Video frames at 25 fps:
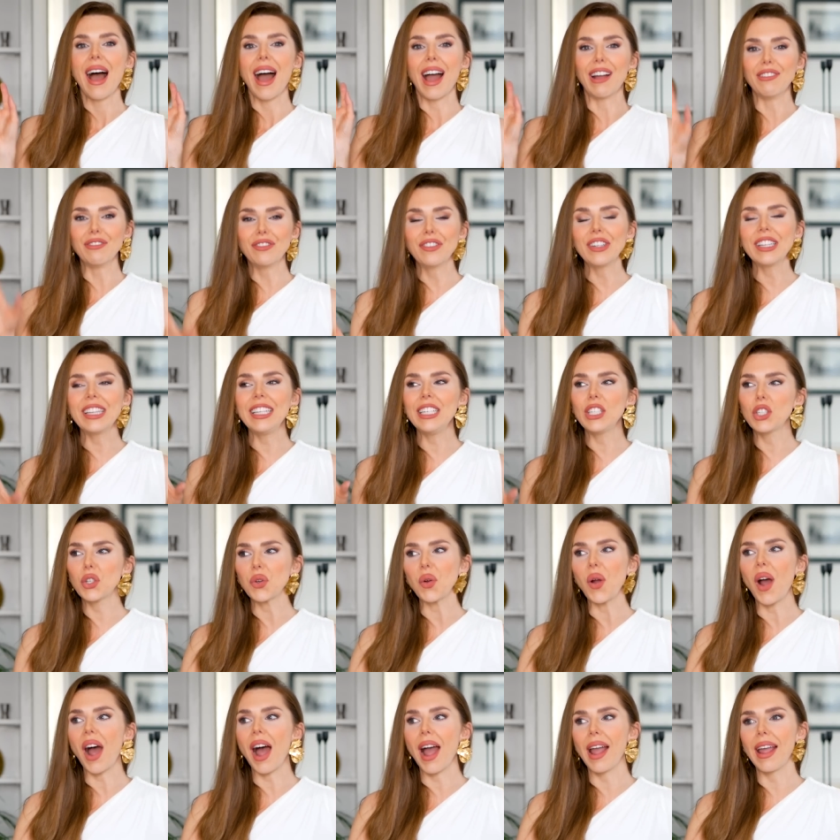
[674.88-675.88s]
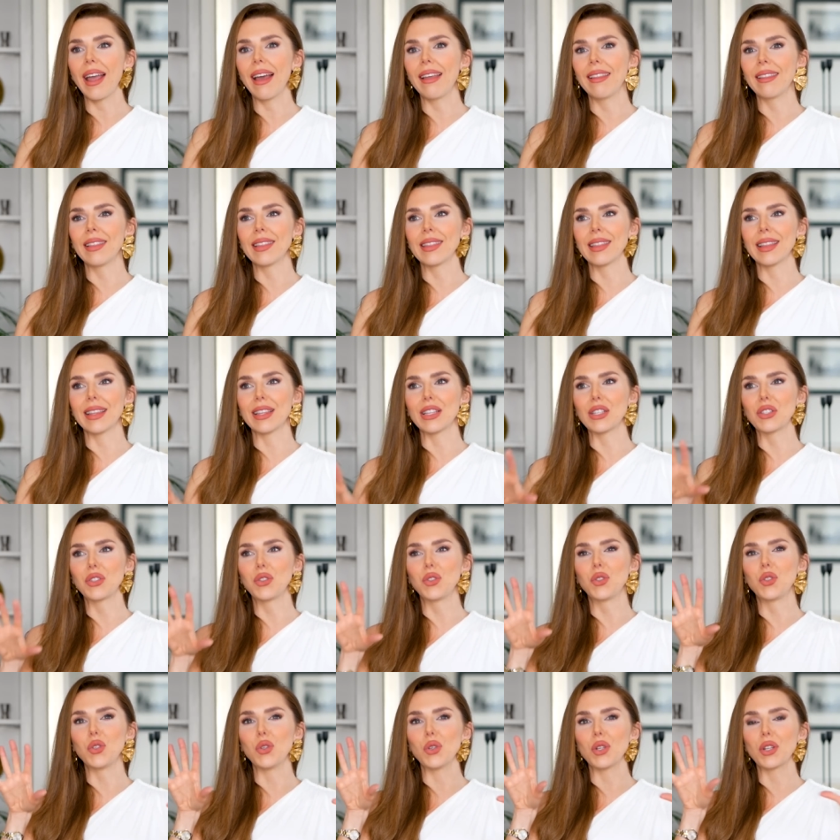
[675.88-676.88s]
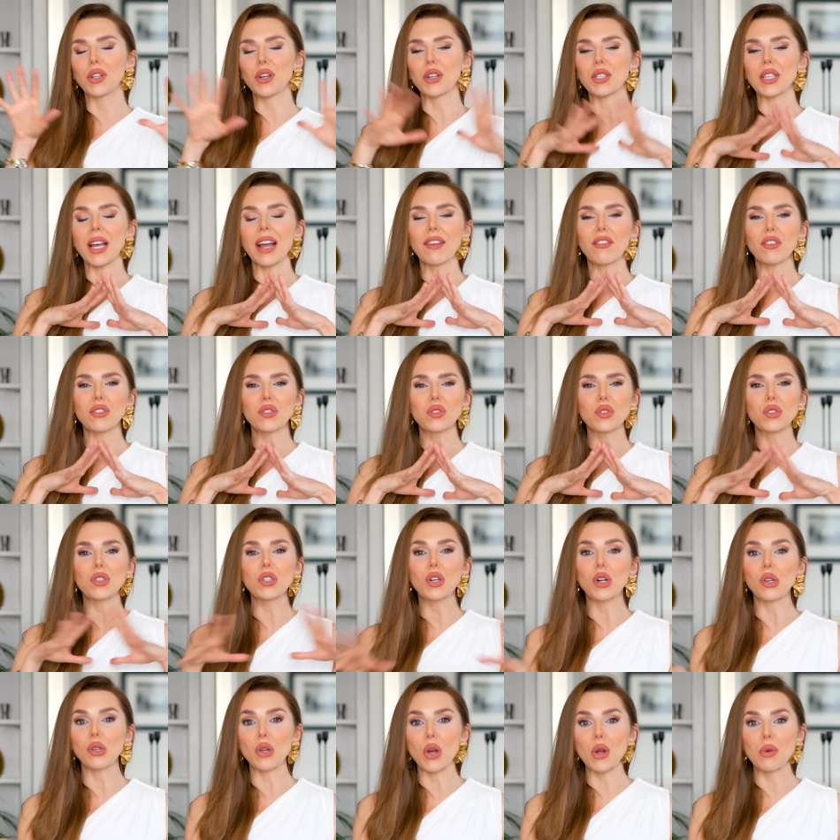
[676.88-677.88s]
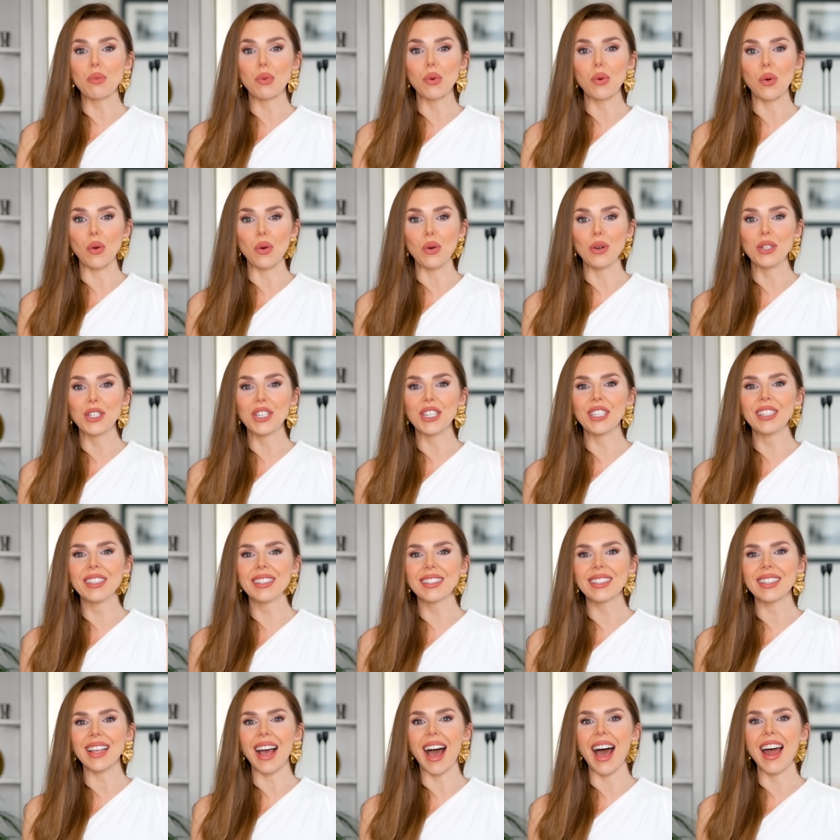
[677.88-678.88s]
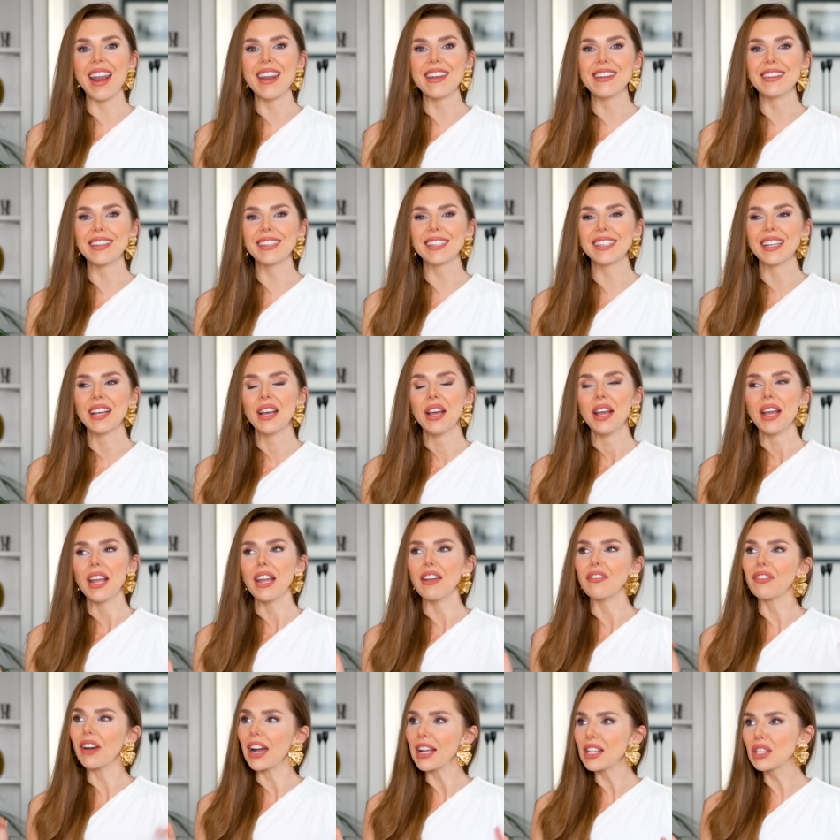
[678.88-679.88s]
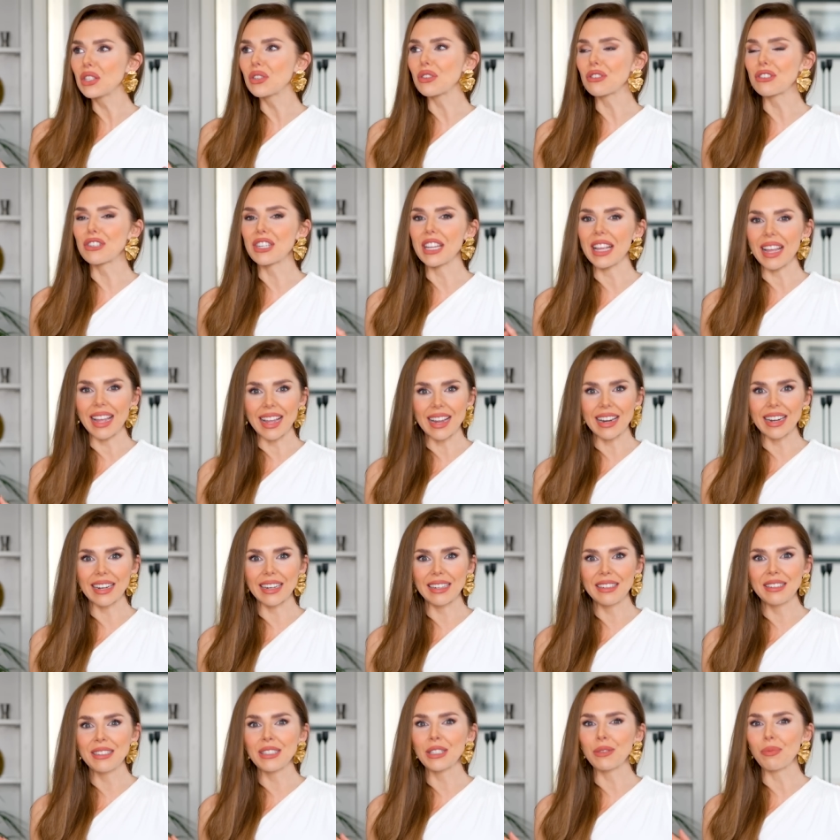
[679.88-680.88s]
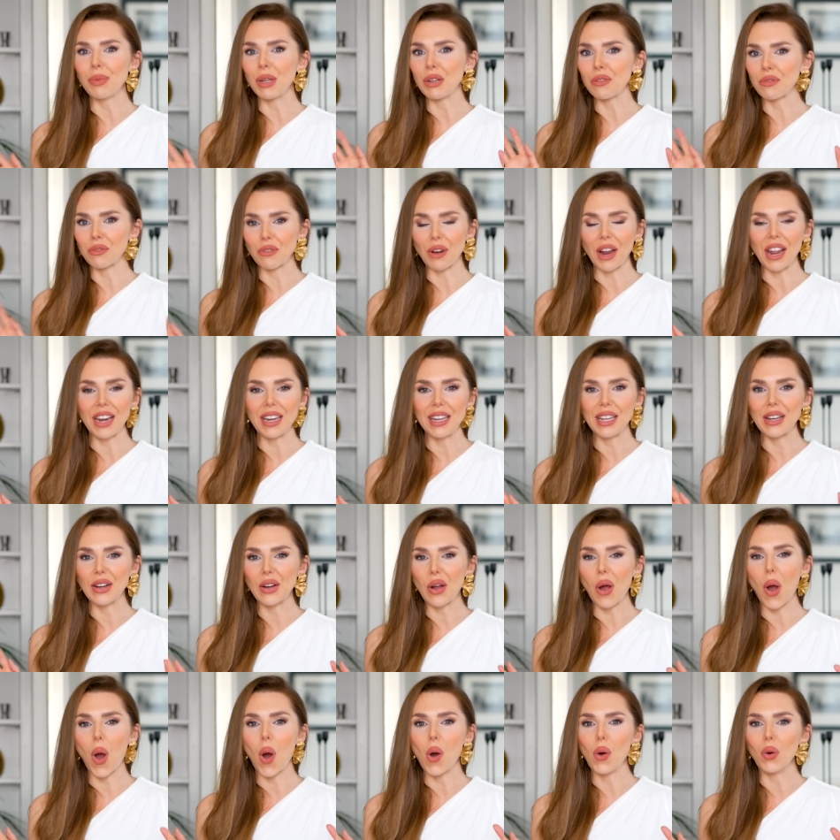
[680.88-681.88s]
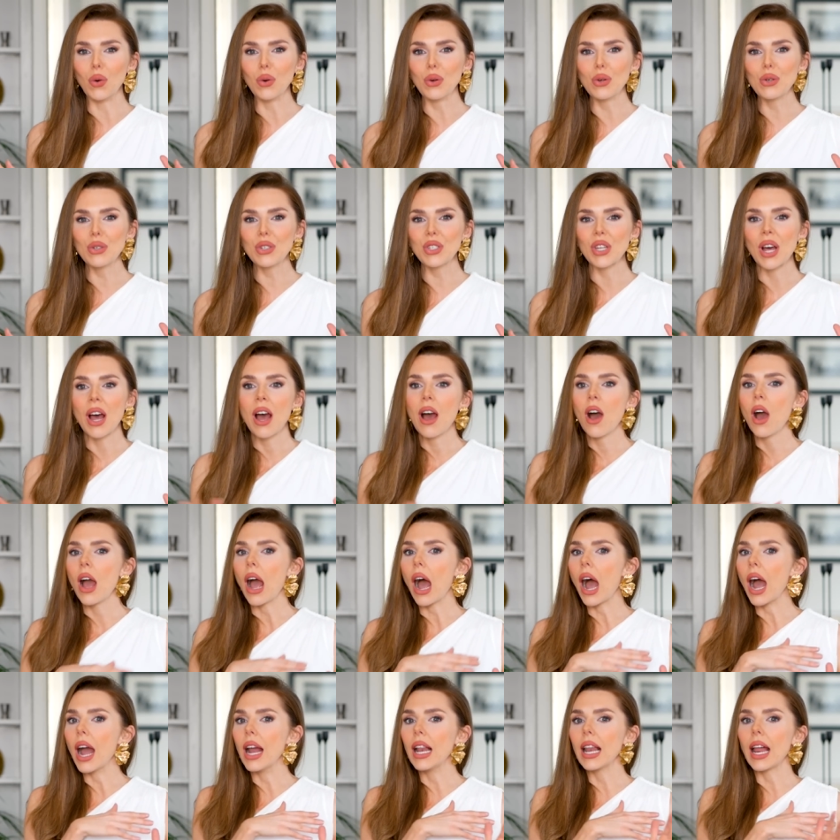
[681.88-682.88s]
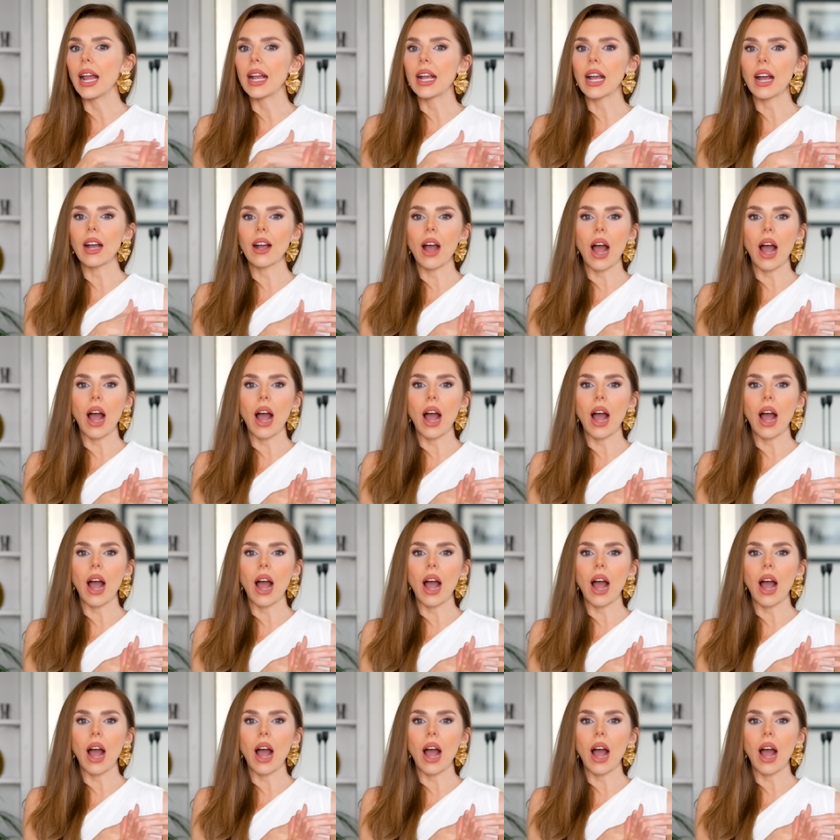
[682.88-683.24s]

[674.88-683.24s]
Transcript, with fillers: I really try and do, because I've got such a global audience, and if I stuck to England being rainy and cold, I like